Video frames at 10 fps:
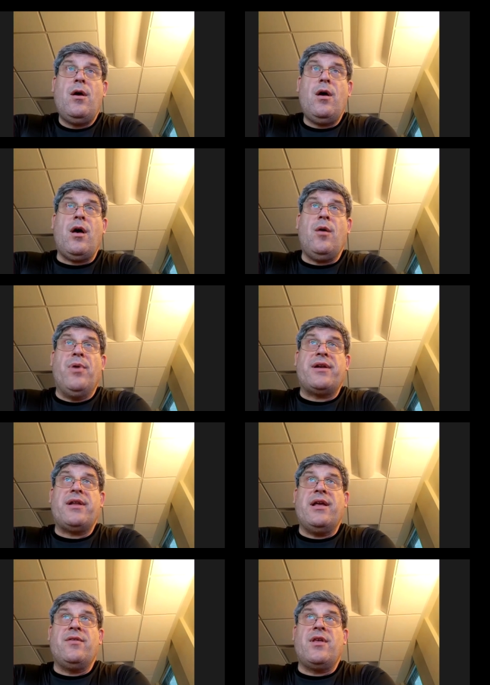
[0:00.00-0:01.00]
Uh, but
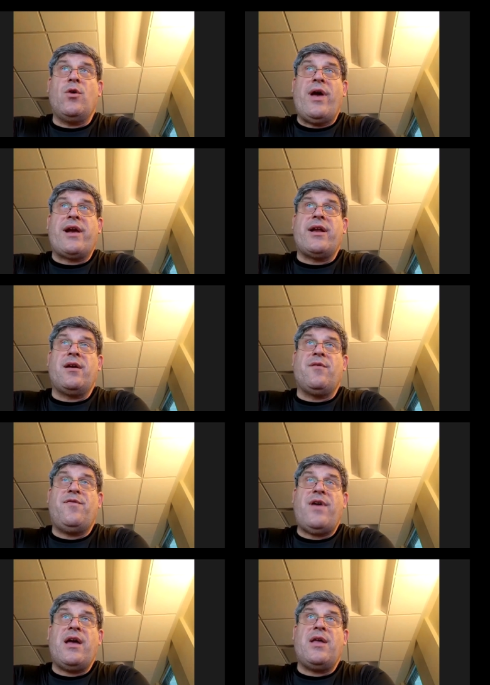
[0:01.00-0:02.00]
in the awakening of
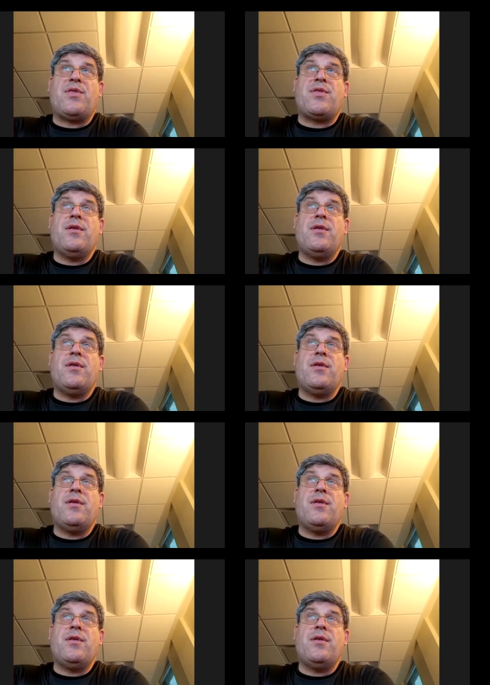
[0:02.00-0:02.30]
faith,